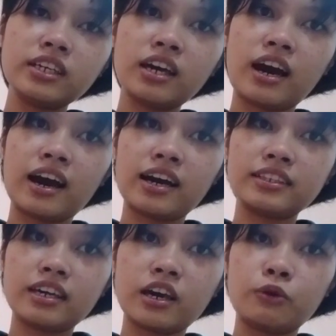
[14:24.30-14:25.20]

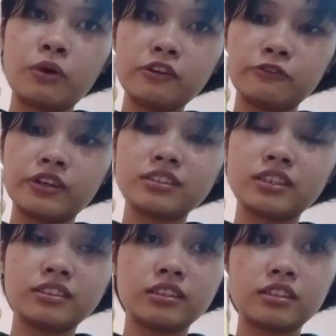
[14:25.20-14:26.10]
had a one phase,
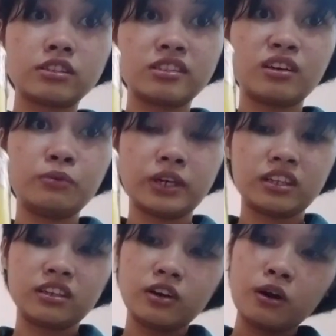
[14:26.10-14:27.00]
and it is liquid.
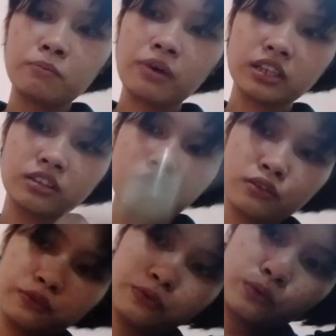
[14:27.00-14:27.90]
But
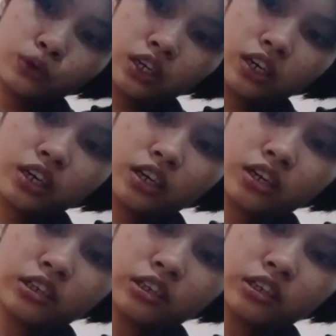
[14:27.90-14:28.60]
if we,